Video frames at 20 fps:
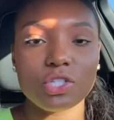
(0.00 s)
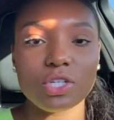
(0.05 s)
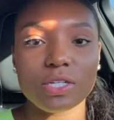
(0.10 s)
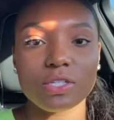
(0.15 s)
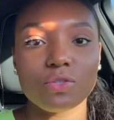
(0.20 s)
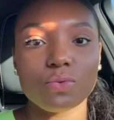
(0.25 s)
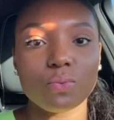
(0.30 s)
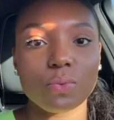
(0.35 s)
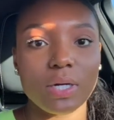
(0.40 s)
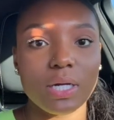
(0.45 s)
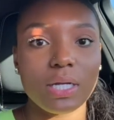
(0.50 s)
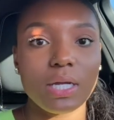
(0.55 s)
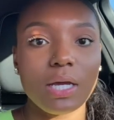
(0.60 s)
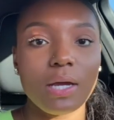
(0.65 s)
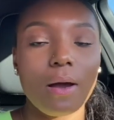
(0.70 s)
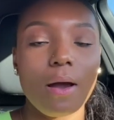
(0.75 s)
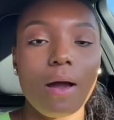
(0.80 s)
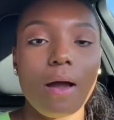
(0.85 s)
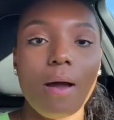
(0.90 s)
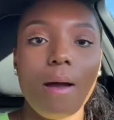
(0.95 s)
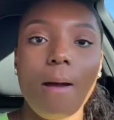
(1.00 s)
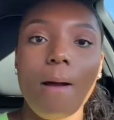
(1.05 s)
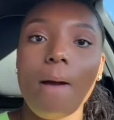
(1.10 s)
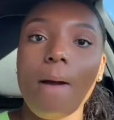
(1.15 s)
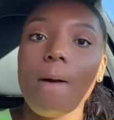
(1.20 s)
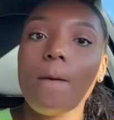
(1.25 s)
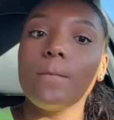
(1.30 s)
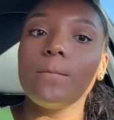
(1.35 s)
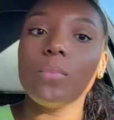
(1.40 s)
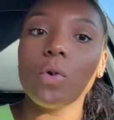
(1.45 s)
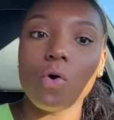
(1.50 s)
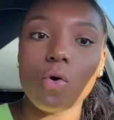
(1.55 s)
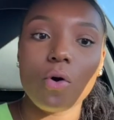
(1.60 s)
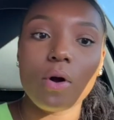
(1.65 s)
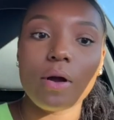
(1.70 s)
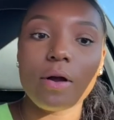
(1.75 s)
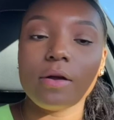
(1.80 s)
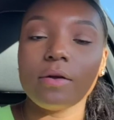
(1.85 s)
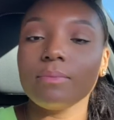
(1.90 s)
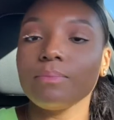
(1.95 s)
just reading
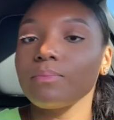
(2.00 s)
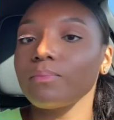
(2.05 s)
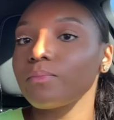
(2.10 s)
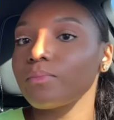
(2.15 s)
more